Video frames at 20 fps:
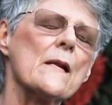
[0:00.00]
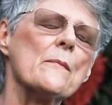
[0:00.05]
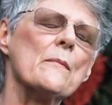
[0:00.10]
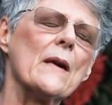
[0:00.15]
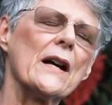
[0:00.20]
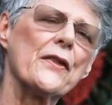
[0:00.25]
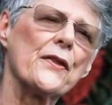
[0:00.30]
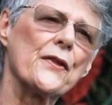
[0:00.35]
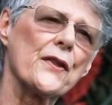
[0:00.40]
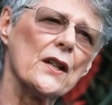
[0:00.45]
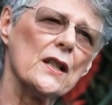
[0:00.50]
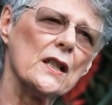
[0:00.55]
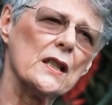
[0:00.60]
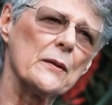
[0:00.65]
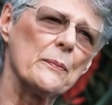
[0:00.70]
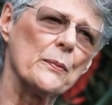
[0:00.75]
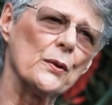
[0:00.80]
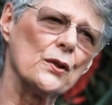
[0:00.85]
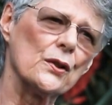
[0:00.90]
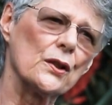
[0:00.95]
My
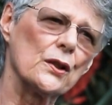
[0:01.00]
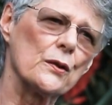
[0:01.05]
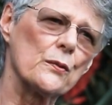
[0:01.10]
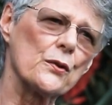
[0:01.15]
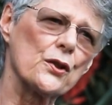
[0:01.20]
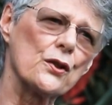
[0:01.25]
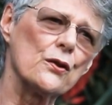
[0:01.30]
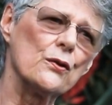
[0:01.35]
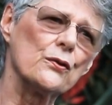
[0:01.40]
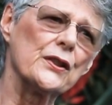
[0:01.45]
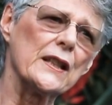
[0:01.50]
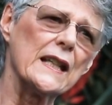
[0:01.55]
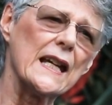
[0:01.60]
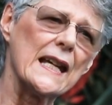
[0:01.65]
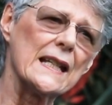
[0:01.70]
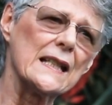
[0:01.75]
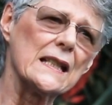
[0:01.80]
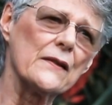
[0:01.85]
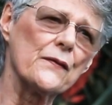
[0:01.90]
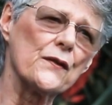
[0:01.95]
third book was called
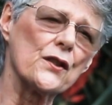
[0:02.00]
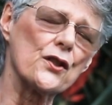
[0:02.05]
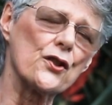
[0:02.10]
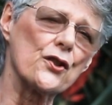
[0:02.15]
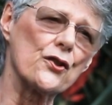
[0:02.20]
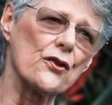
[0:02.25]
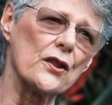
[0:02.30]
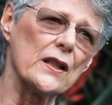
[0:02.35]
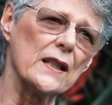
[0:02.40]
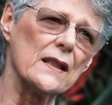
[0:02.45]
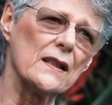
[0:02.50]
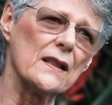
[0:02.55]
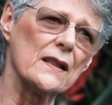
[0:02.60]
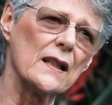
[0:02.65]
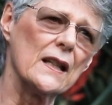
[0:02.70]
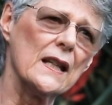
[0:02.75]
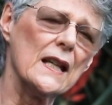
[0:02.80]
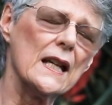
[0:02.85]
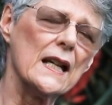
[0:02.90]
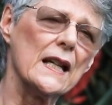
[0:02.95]
The End of the
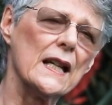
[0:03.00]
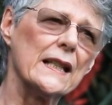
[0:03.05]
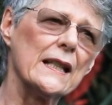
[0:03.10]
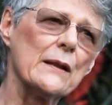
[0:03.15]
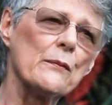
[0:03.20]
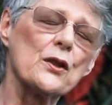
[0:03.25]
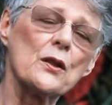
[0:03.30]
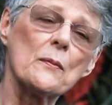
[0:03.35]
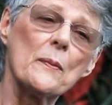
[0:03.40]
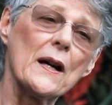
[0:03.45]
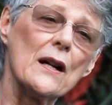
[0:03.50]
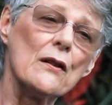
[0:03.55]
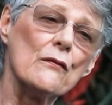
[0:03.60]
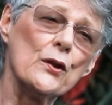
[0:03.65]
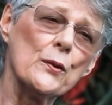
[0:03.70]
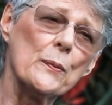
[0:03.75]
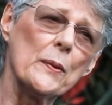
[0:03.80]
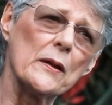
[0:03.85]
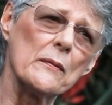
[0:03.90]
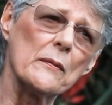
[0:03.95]
Street, and it was about
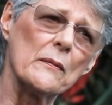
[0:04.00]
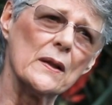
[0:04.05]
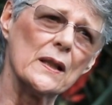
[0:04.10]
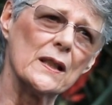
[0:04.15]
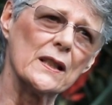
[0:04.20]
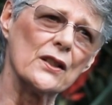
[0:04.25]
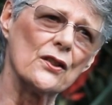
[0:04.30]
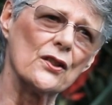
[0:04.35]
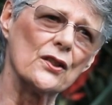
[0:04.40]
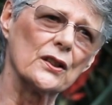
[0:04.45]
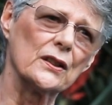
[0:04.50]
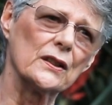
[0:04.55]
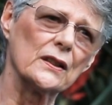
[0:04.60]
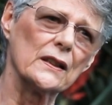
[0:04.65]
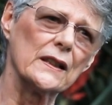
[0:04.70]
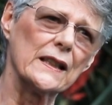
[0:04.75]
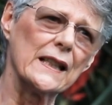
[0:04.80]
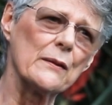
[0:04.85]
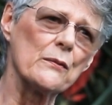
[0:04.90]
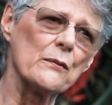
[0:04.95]
Rupert Murdoch,
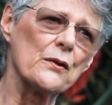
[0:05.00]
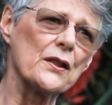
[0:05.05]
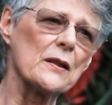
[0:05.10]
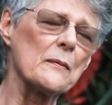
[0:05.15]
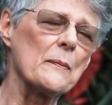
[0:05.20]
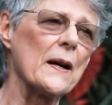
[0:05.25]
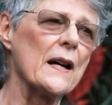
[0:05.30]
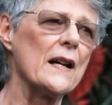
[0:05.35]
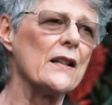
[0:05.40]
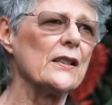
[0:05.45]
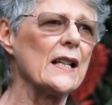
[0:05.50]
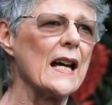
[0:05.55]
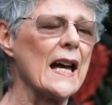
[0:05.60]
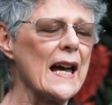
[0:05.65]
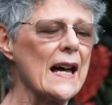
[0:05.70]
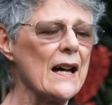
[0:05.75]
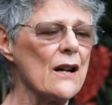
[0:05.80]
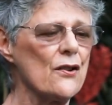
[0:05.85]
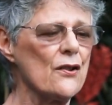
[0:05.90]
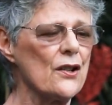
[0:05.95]
and it was about
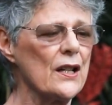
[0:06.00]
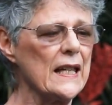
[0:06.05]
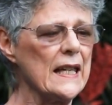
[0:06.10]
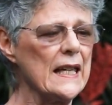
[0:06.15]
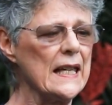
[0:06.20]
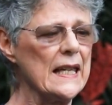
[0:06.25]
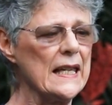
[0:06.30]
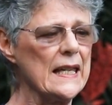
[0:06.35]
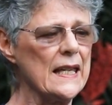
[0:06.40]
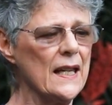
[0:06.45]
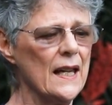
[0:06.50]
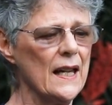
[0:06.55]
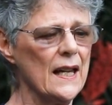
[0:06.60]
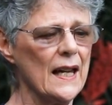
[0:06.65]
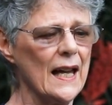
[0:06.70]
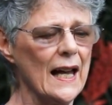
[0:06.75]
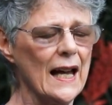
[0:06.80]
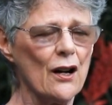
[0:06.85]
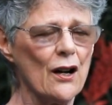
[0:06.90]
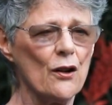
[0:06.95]
how he
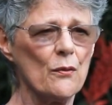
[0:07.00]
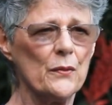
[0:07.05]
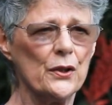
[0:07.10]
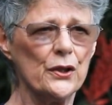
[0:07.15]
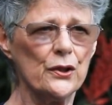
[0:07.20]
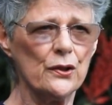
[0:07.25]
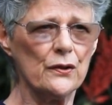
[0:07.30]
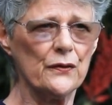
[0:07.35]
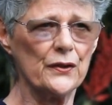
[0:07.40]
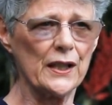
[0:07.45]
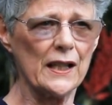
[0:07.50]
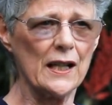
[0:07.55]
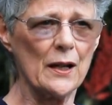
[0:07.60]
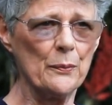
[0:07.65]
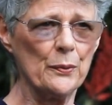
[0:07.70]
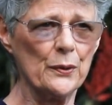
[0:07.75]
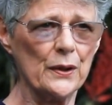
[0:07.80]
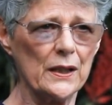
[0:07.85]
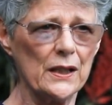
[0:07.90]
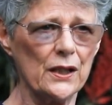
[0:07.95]
outmanoeuvred
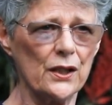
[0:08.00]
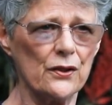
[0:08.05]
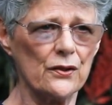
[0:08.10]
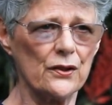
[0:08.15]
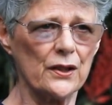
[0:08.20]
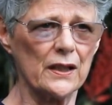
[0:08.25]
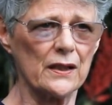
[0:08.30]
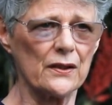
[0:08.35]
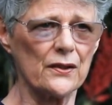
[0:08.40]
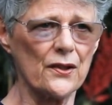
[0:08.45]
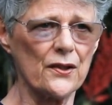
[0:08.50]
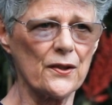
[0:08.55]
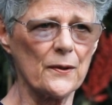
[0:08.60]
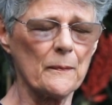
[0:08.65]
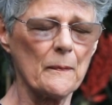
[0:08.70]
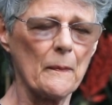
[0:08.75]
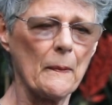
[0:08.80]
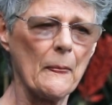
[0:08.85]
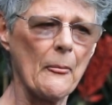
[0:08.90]
our print unions.